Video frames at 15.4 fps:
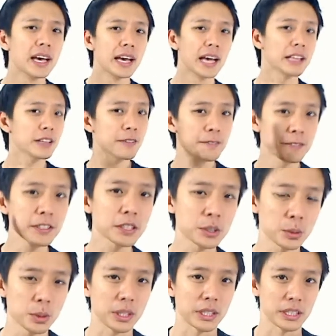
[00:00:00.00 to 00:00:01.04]
And the first
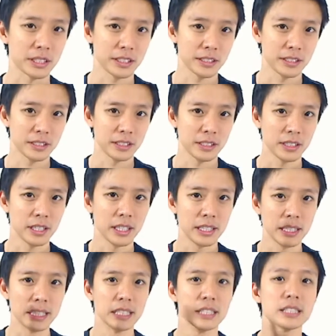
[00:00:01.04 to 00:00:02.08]
one
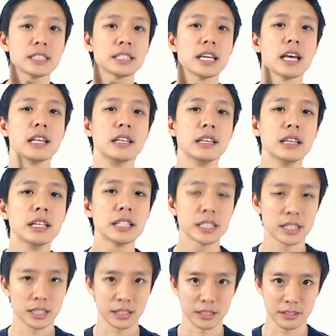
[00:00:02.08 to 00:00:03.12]
is
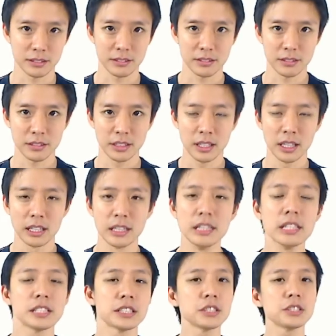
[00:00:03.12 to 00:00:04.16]
listen.
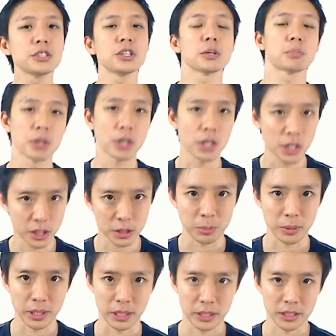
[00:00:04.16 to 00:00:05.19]
Listen to your
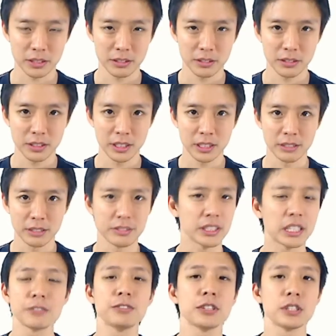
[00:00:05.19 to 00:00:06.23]
prospect. If they
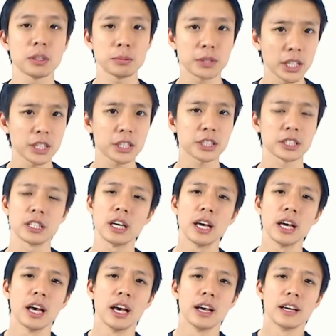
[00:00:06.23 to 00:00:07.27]
give you an objection,
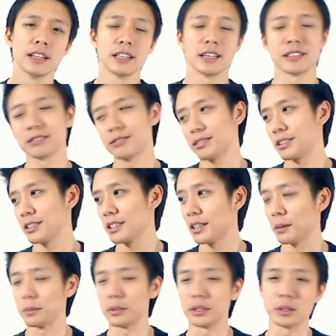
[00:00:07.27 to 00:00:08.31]
now,
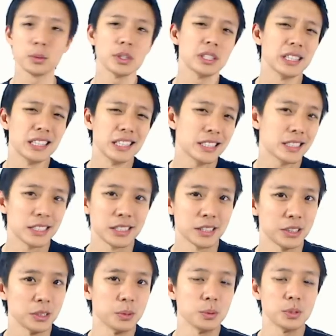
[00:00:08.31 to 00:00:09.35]
I mean, the word listen
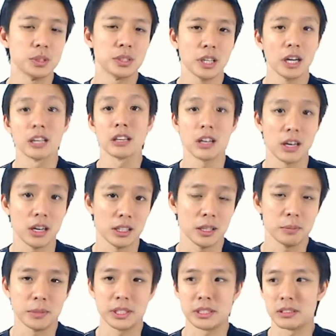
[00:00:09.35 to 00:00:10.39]
is used a lot. I
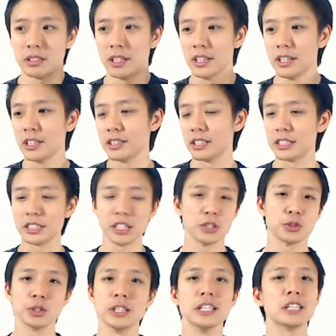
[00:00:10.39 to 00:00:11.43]
mean, they say you
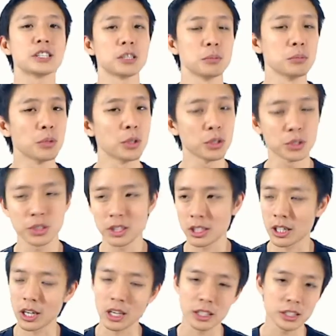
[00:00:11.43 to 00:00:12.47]
should listen more to your
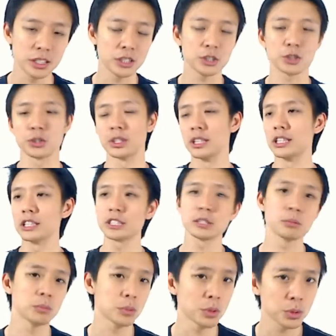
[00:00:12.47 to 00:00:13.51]
colleagues, you should
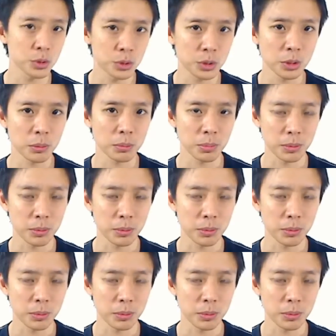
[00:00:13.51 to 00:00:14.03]
listen more to your